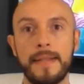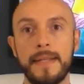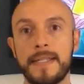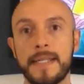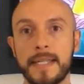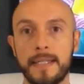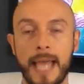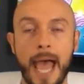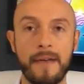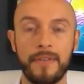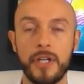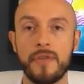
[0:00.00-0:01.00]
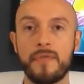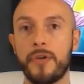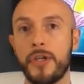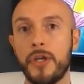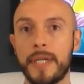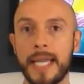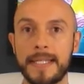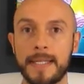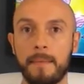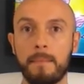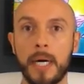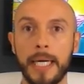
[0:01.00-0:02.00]
This is an avenue for you to get
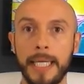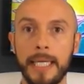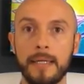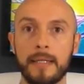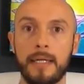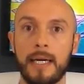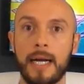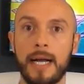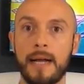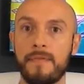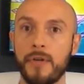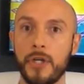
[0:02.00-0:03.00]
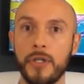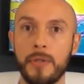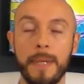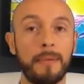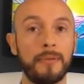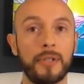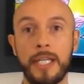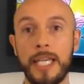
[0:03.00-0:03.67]
some money, for you to be able to